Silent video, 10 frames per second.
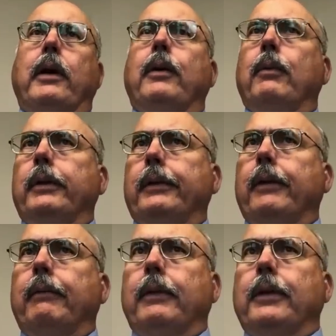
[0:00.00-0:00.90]
I know what
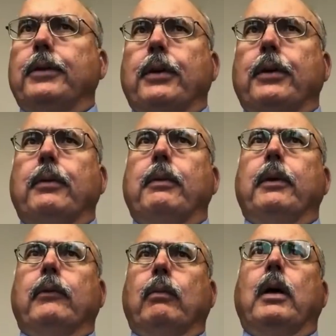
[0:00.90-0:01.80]
they, they show
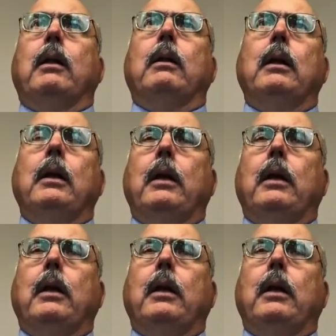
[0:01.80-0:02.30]
as well.